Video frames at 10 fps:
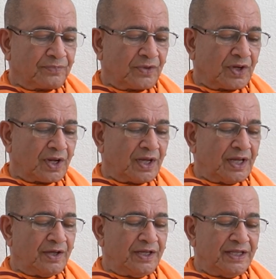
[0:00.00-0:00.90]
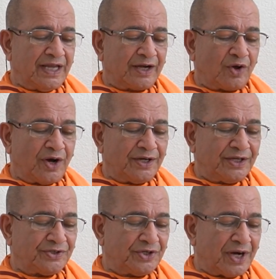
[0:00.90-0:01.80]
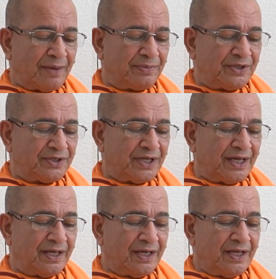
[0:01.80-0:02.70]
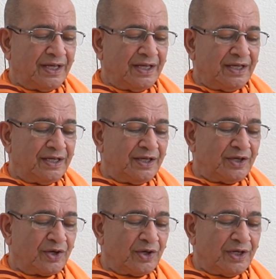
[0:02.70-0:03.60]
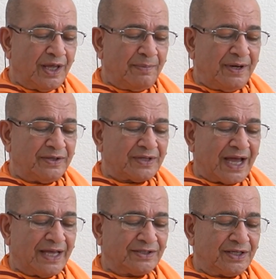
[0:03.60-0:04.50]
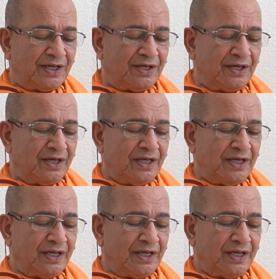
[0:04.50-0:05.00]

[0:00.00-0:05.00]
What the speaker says: In that context, Sri Ramakrishna, a neighbor is asking,